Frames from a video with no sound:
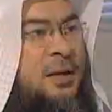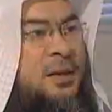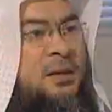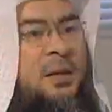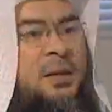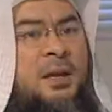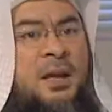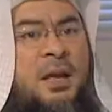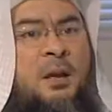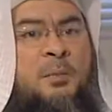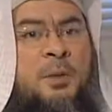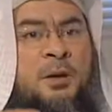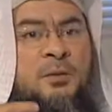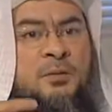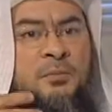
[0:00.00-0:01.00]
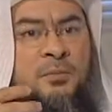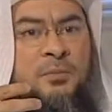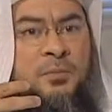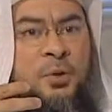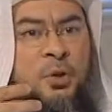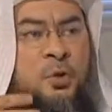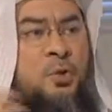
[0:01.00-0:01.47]
And they came in
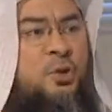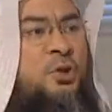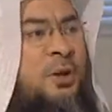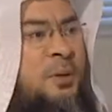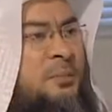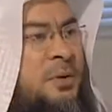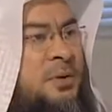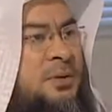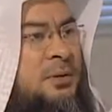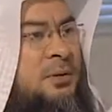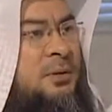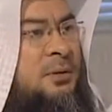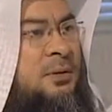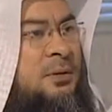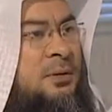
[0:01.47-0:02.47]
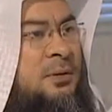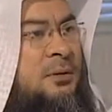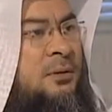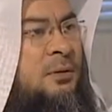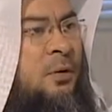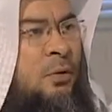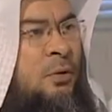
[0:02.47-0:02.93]
huge numbers
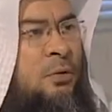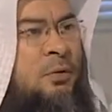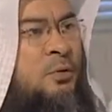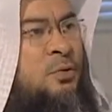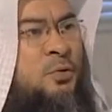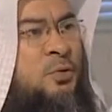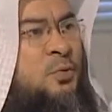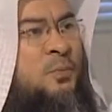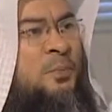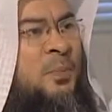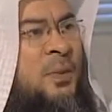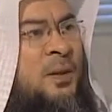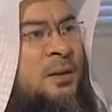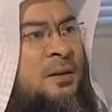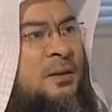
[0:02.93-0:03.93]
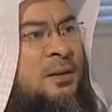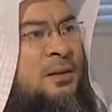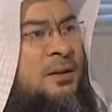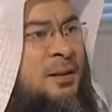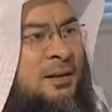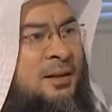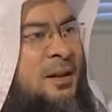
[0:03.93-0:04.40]
all those who
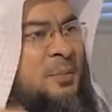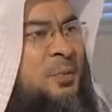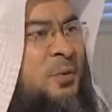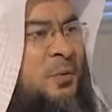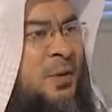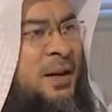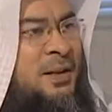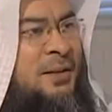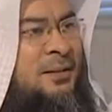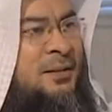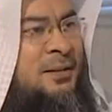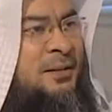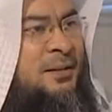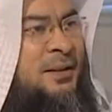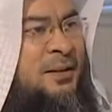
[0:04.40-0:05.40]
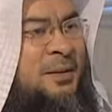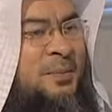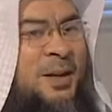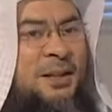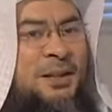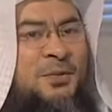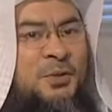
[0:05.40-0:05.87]
did not come to fight in, in the
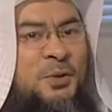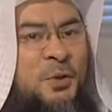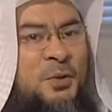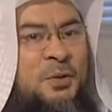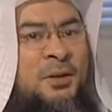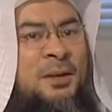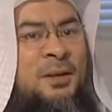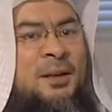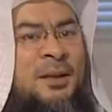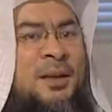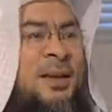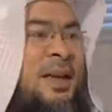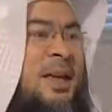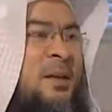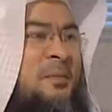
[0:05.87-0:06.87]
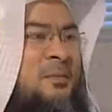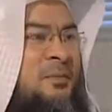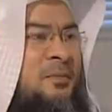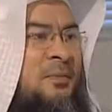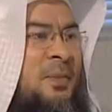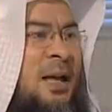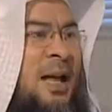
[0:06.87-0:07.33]
Battle of Uhud
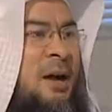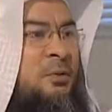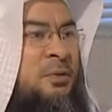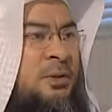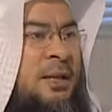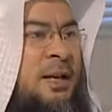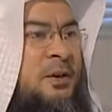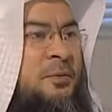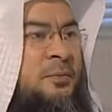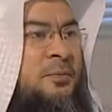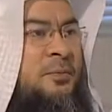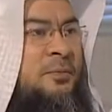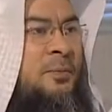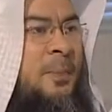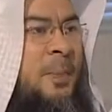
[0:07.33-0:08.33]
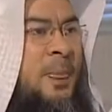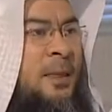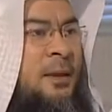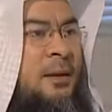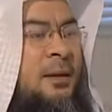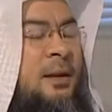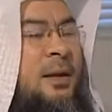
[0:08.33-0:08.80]
came out now.
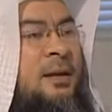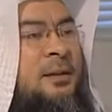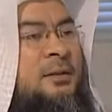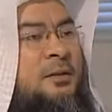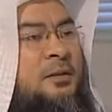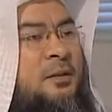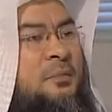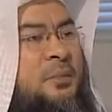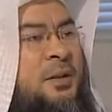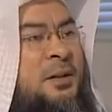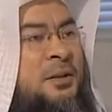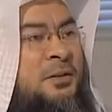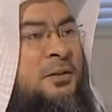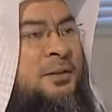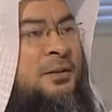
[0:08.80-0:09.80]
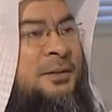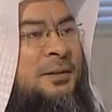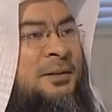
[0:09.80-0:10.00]
And the minute